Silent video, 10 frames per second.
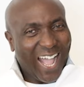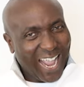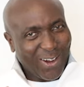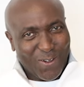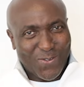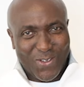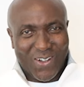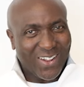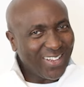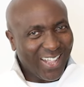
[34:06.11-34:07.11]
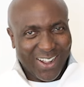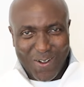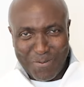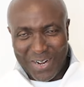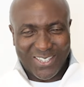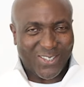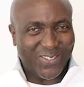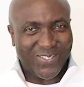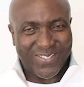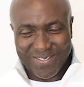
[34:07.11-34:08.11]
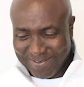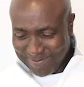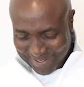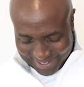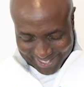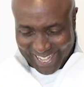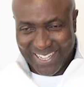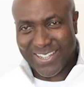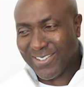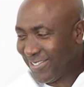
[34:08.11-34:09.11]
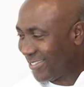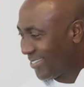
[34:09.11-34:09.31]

I love you all. God bless you. Thank you.